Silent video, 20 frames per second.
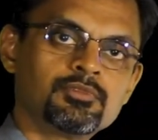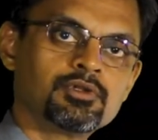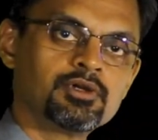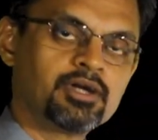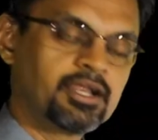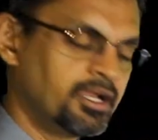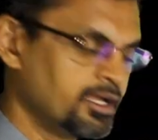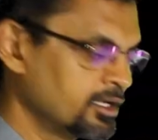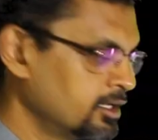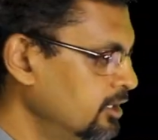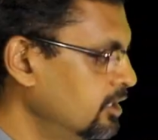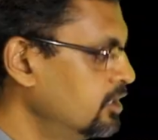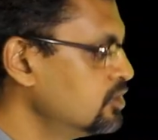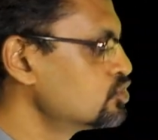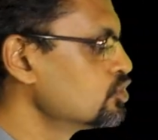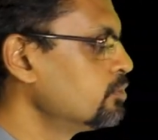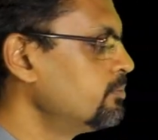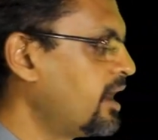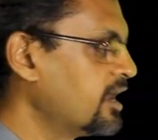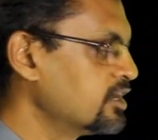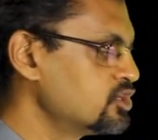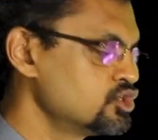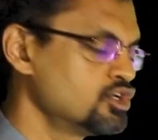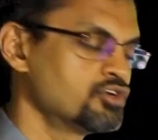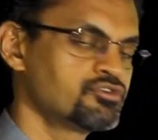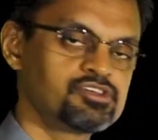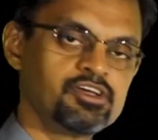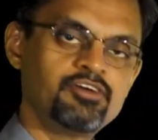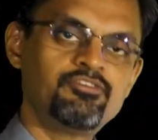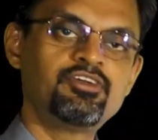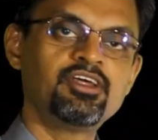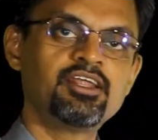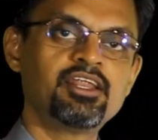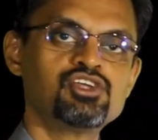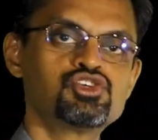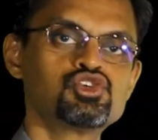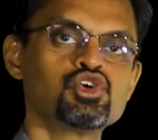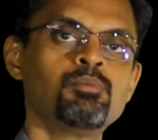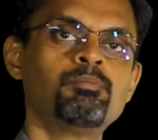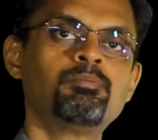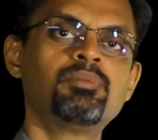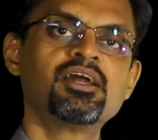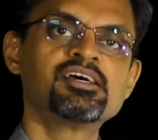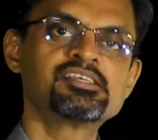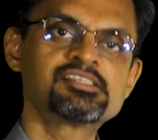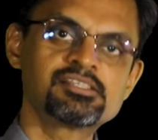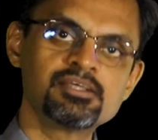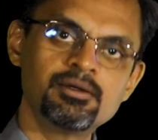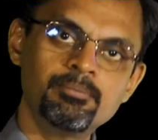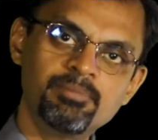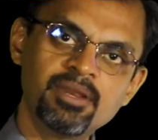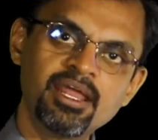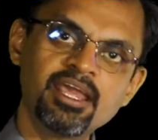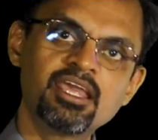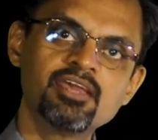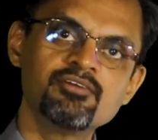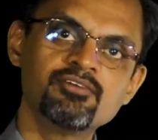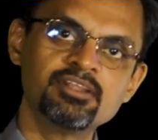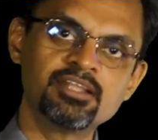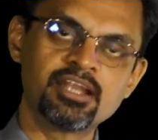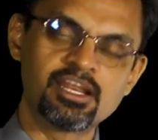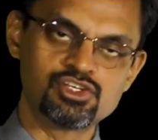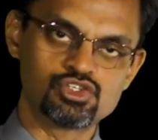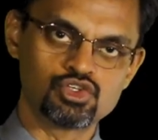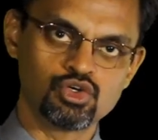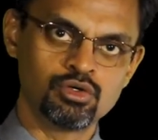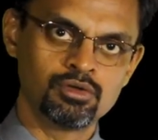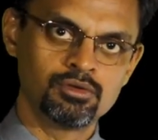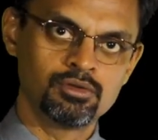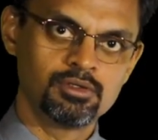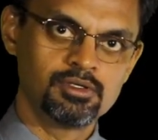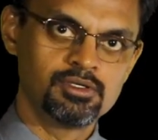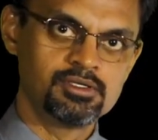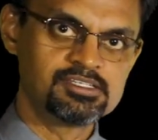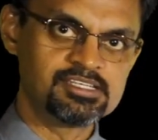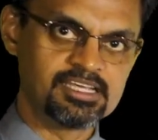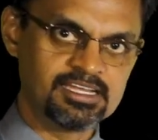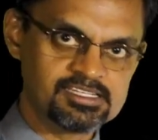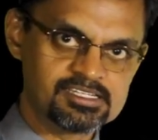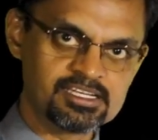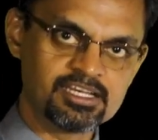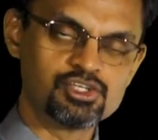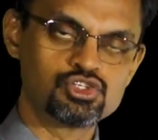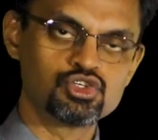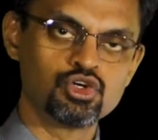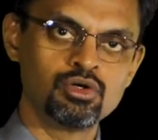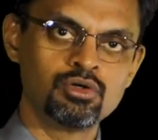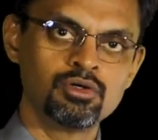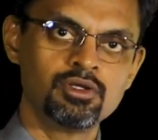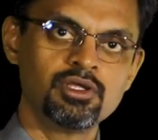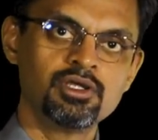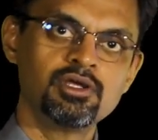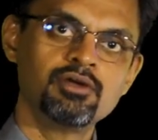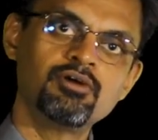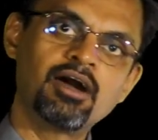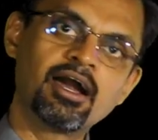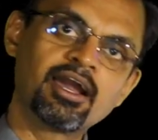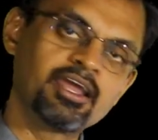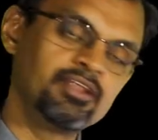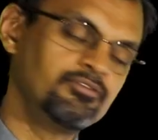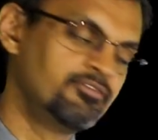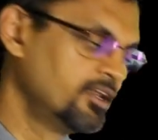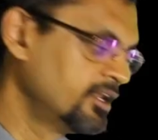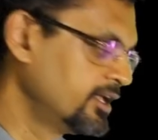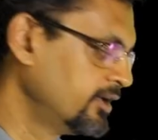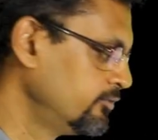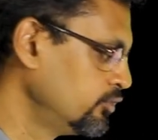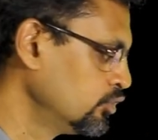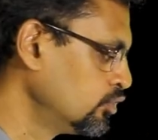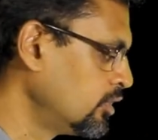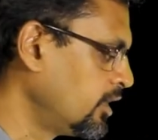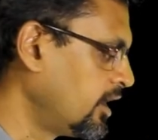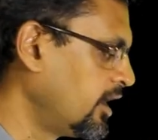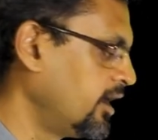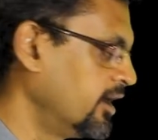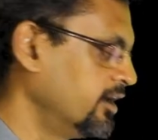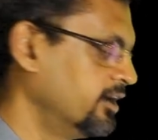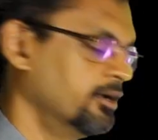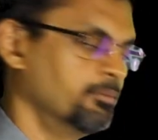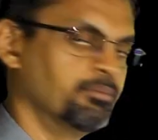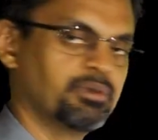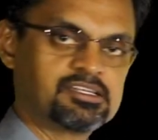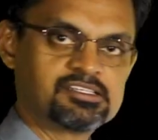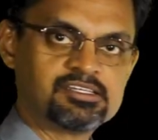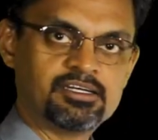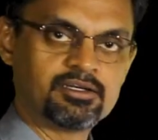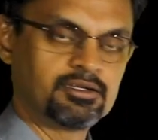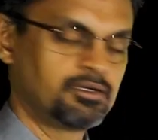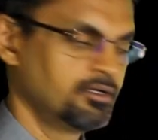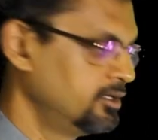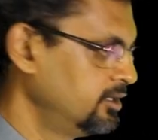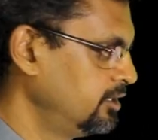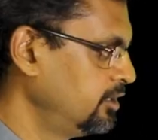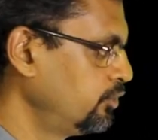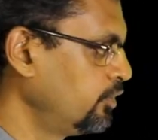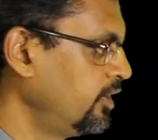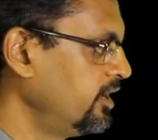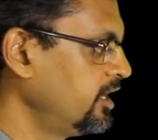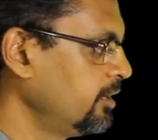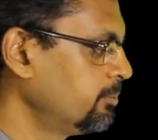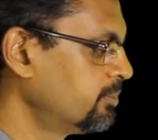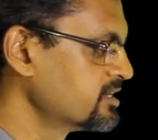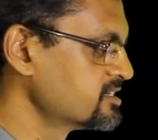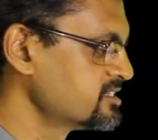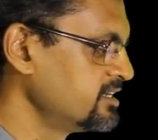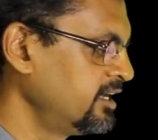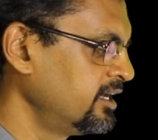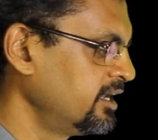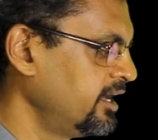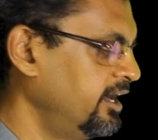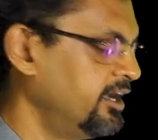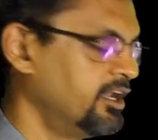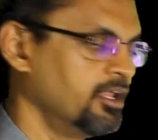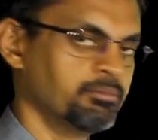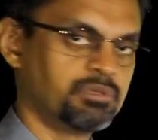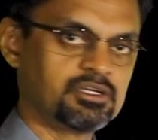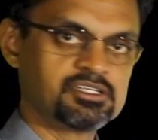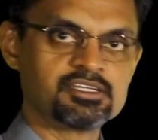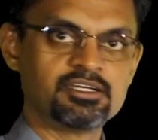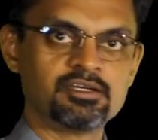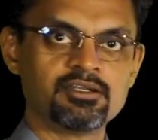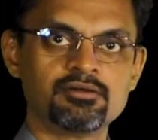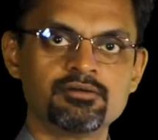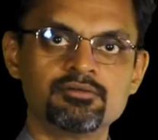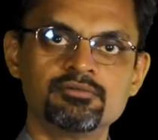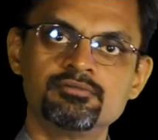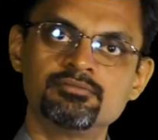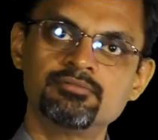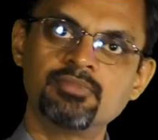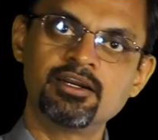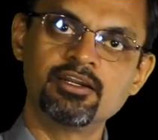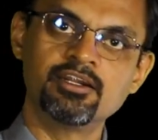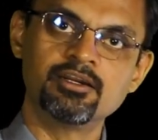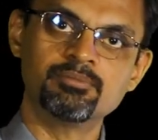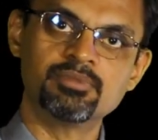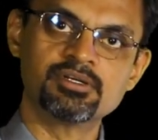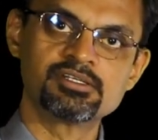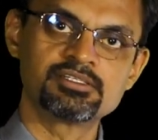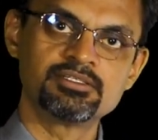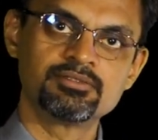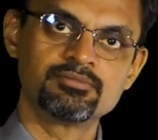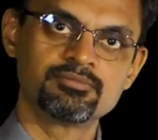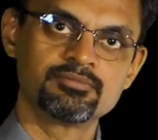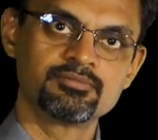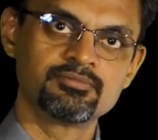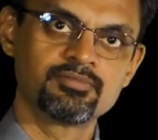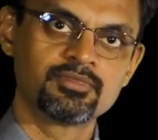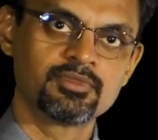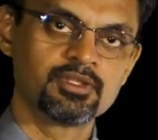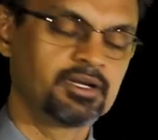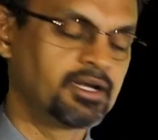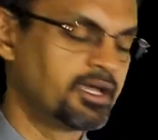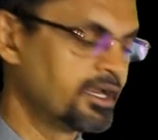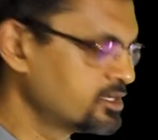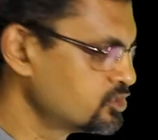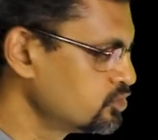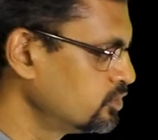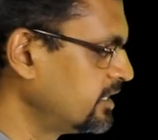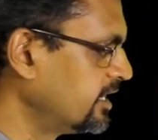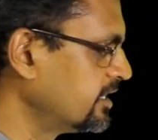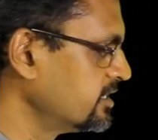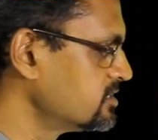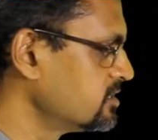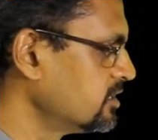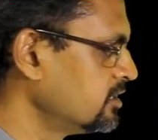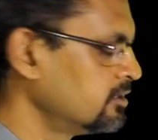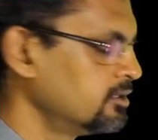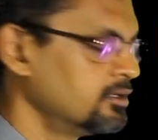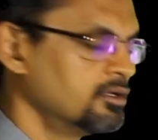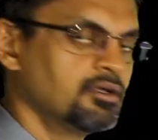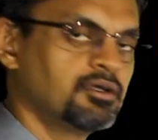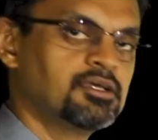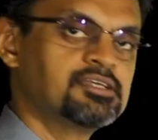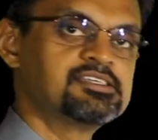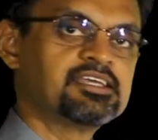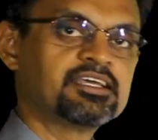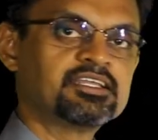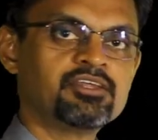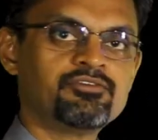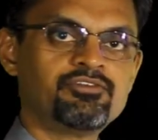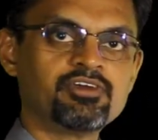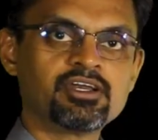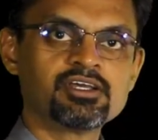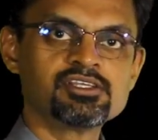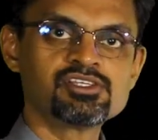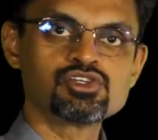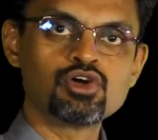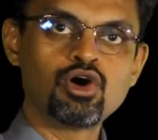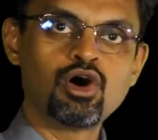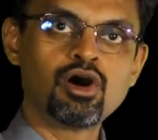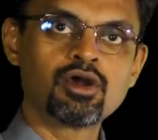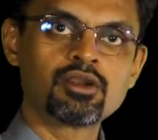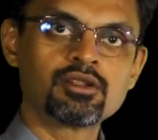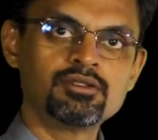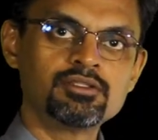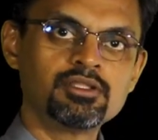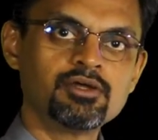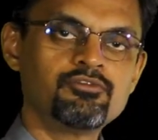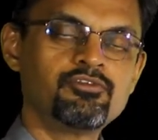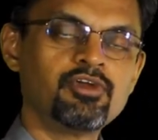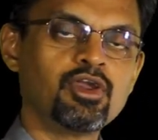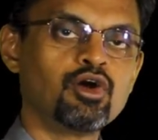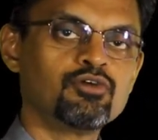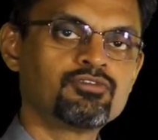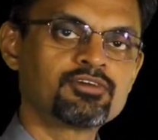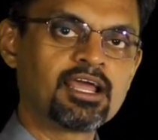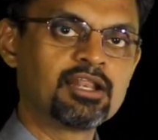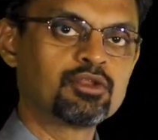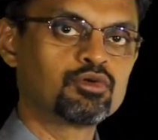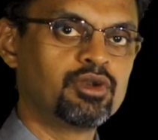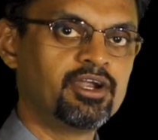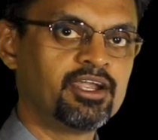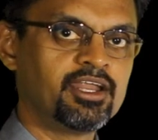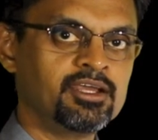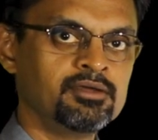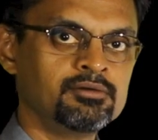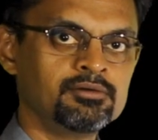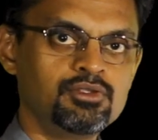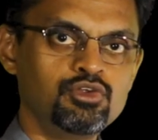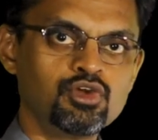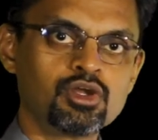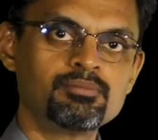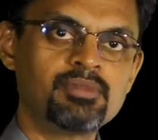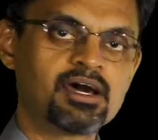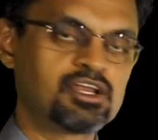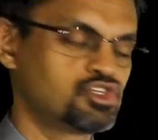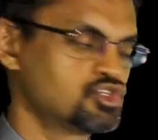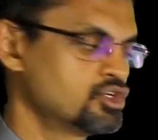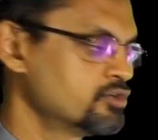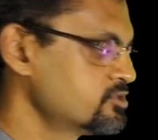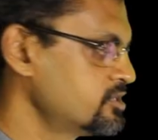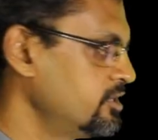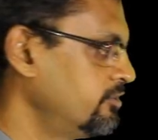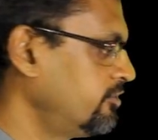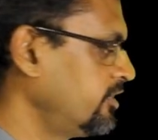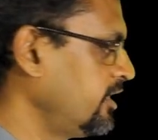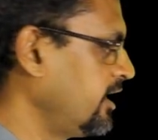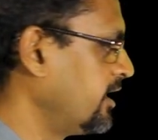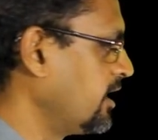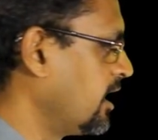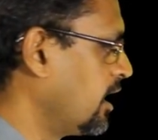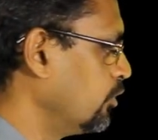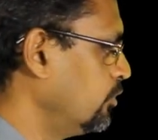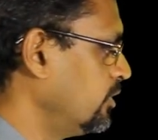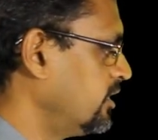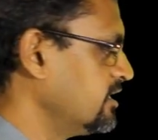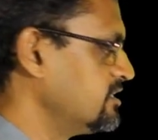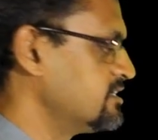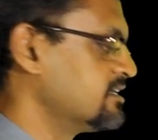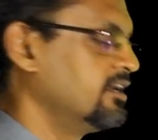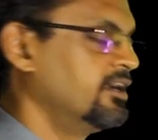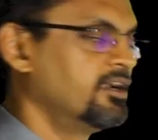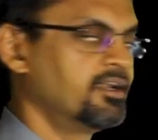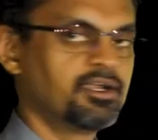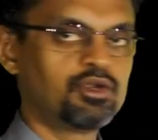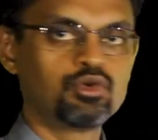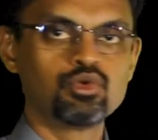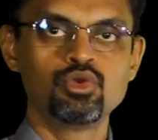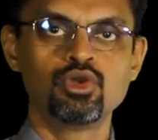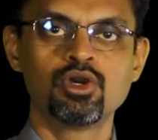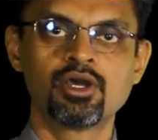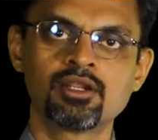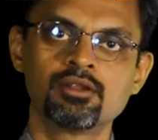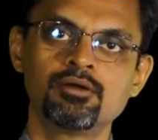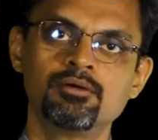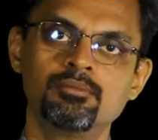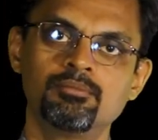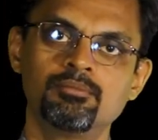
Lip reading: Correct? So margin of safety ratio plus break-even ratio, sales ratio, again will give you 100%. 20%, 80%, 100%. Correct? So that is the significance or the way of calculating your margin of safety and how it is related to your